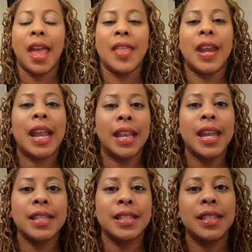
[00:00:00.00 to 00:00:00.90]
and then I
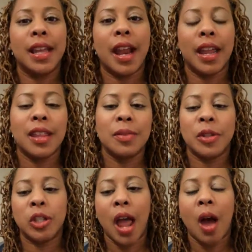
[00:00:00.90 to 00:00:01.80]
let it sit. I get in
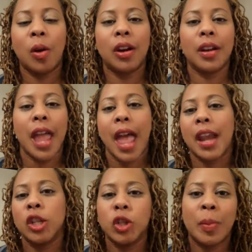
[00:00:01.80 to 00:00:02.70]
the shower and
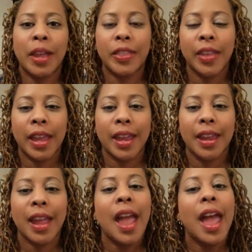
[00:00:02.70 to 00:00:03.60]
I do my
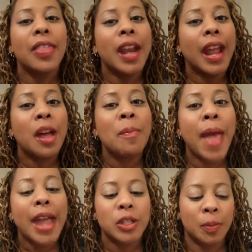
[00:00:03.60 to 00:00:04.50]
thing, and then I come
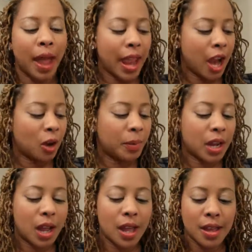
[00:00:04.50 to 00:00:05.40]
back to my hair,
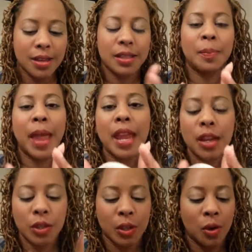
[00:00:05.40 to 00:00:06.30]
because the
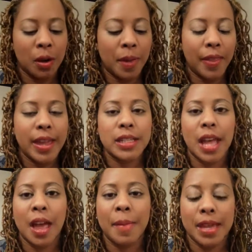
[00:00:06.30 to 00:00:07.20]
baking soda by that
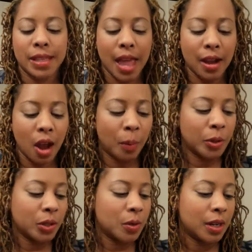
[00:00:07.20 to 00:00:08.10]
time has had an
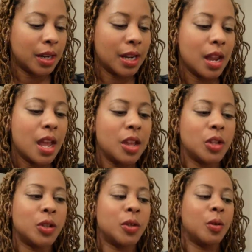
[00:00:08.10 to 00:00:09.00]
opportunity
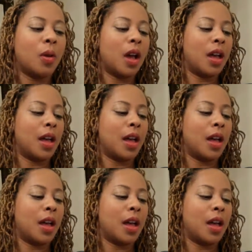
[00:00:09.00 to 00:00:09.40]
to